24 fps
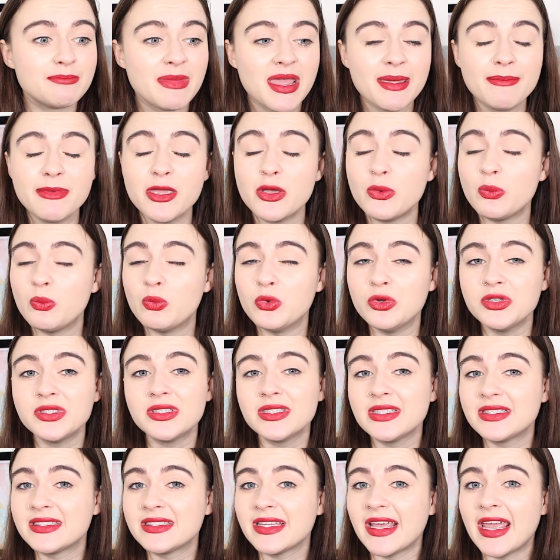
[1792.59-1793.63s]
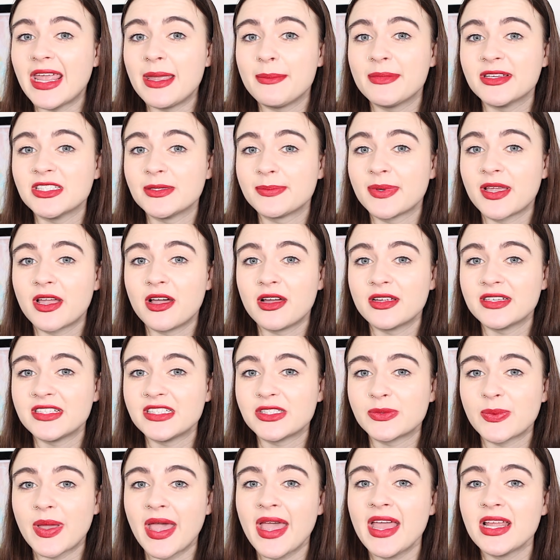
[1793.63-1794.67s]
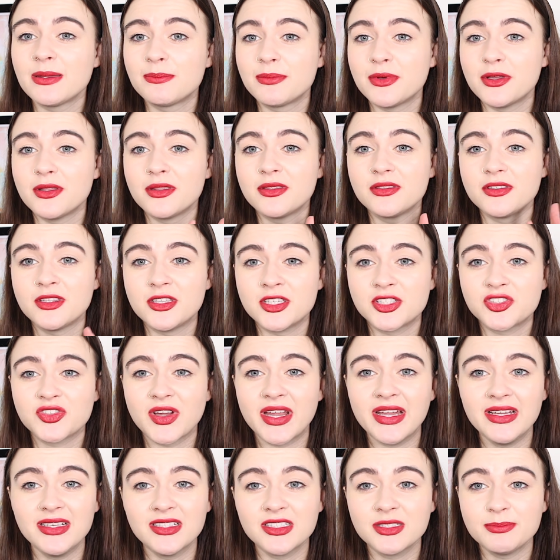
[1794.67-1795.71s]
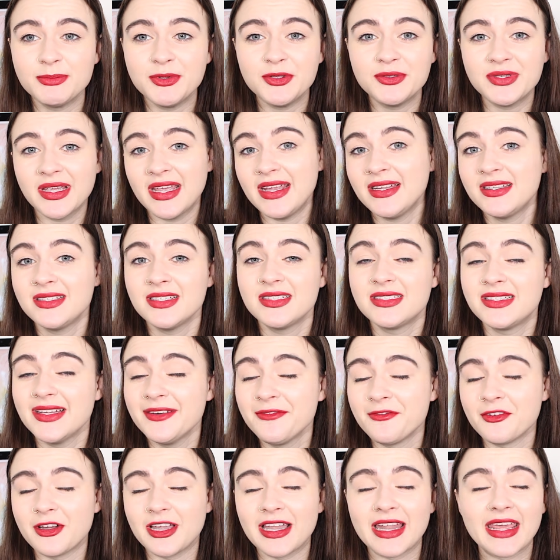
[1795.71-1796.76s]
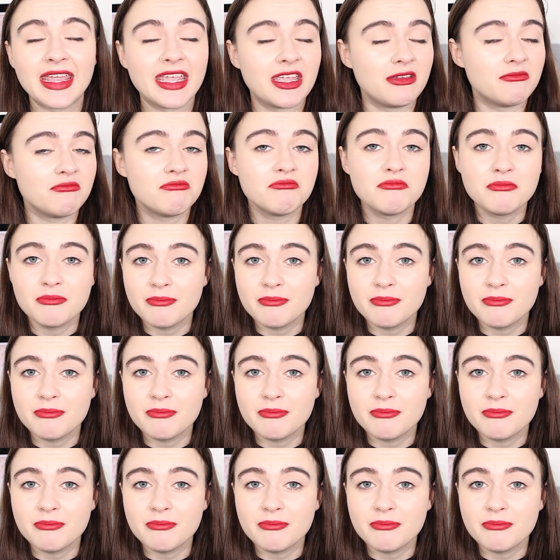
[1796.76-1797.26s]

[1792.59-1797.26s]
Maybe it was the same as Picardy sweat, but the strains mutated differently.